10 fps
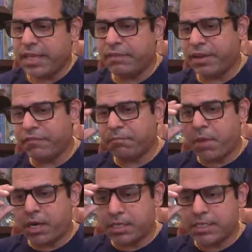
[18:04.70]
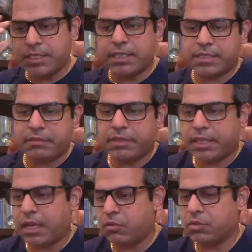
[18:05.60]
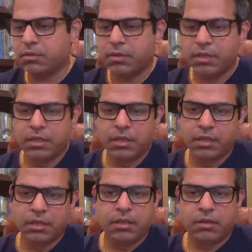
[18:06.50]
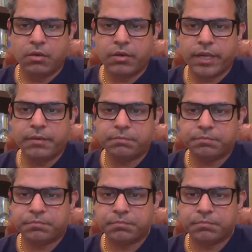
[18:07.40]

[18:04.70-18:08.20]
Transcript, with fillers: even if Mars is in the seventh house, okay,